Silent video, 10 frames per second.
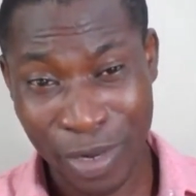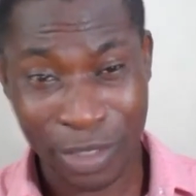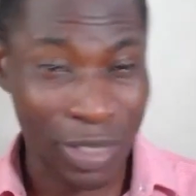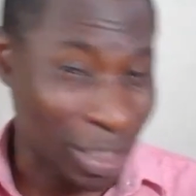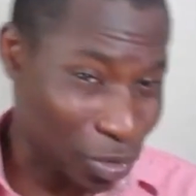
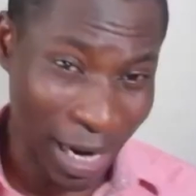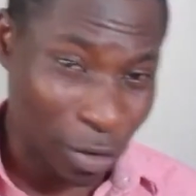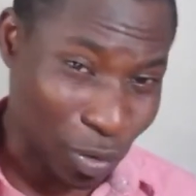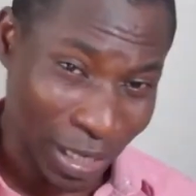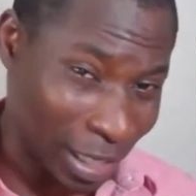were just
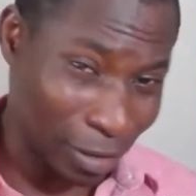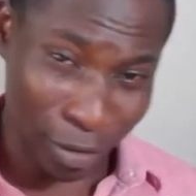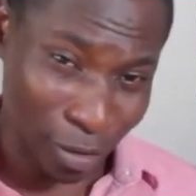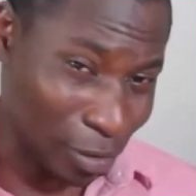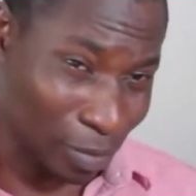trying to kill,
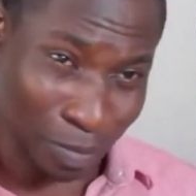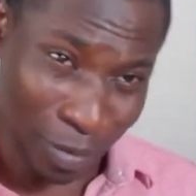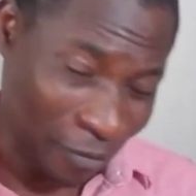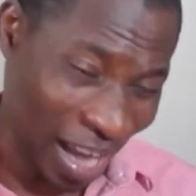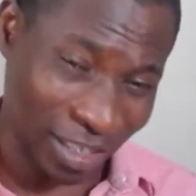you know,
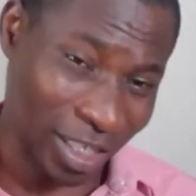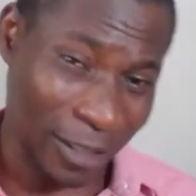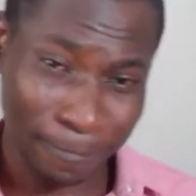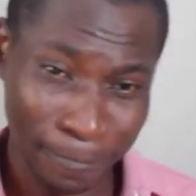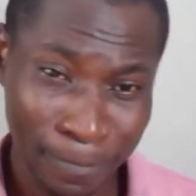be fast.